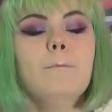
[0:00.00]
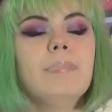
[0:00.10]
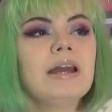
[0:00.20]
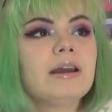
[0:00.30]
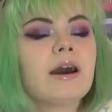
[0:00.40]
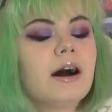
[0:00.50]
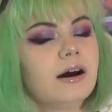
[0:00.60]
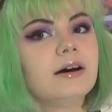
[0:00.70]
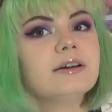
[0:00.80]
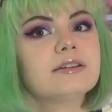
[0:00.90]

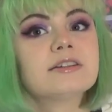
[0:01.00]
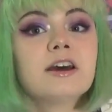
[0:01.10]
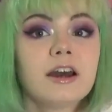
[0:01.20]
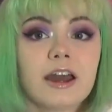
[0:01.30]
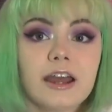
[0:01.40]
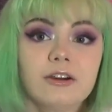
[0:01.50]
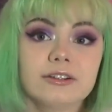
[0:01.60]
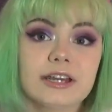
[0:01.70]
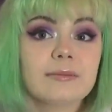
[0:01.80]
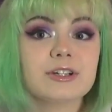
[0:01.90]
because it'll
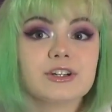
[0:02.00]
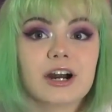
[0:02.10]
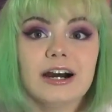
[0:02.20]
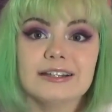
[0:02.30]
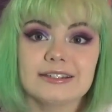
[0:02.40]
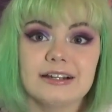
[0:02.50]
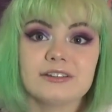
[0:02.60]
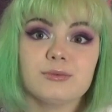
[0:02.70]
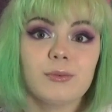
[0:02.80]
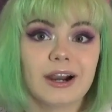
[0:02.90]
damage your eyes
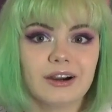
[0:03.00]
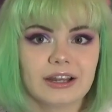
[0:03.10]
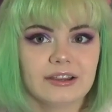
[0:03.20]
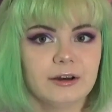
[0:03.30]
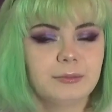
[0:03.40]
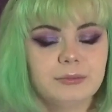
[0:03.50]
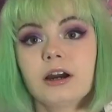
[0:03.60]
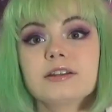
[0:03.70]
less wearing them.